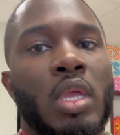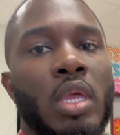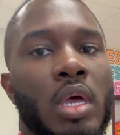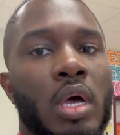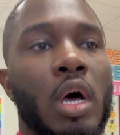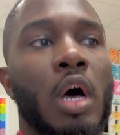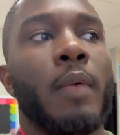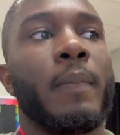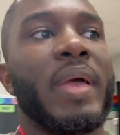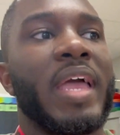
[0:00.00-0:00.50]

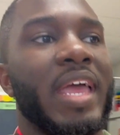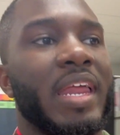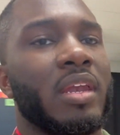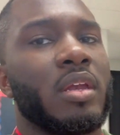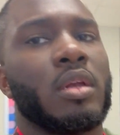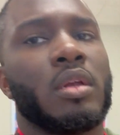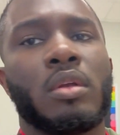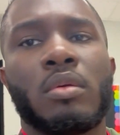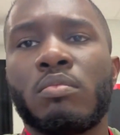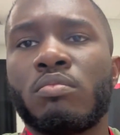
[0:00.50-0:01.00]

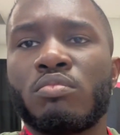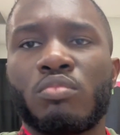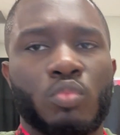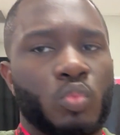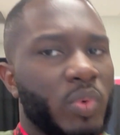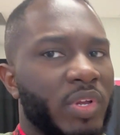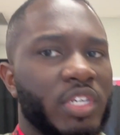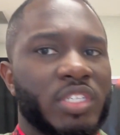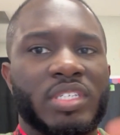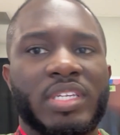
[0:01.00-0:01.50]
And
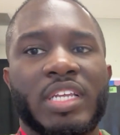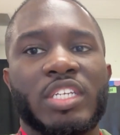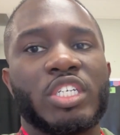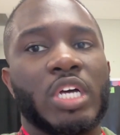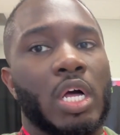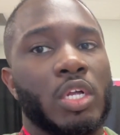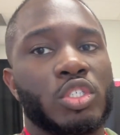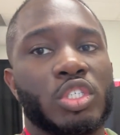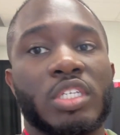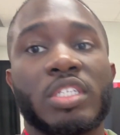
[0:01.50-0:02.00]
we just did
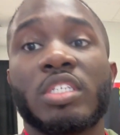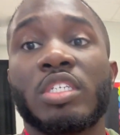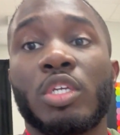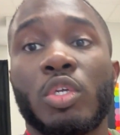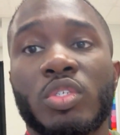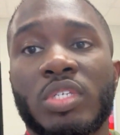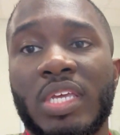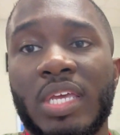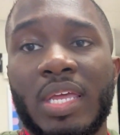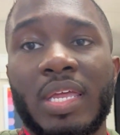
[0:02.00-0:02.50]
challenges
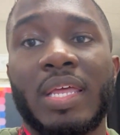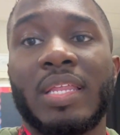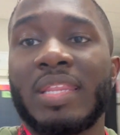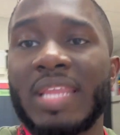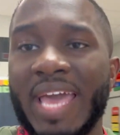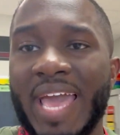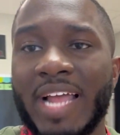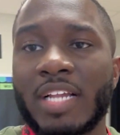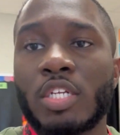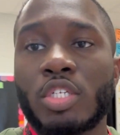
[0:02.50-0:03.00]
using it, and
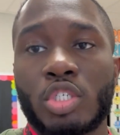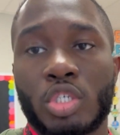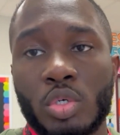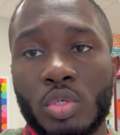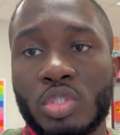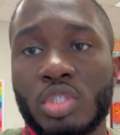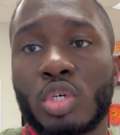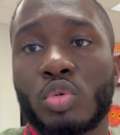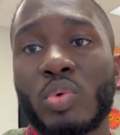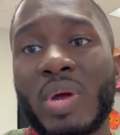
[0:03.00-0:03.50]
they had to
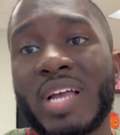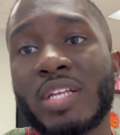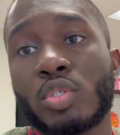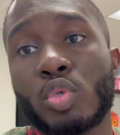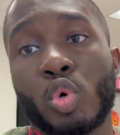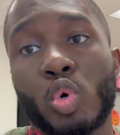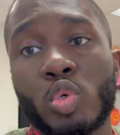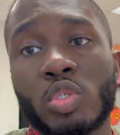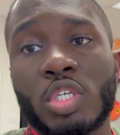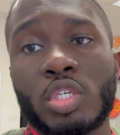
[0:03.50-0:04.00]
choose the right
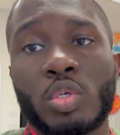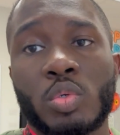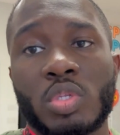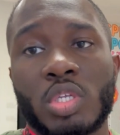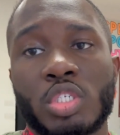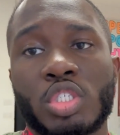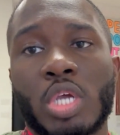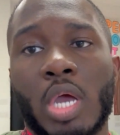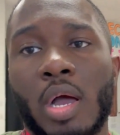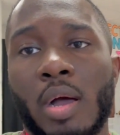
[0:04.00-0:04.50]
tool to do the
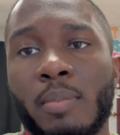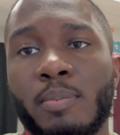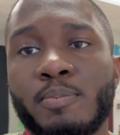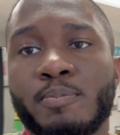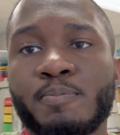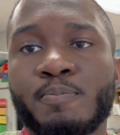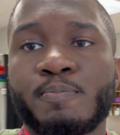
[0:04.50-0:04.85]
job.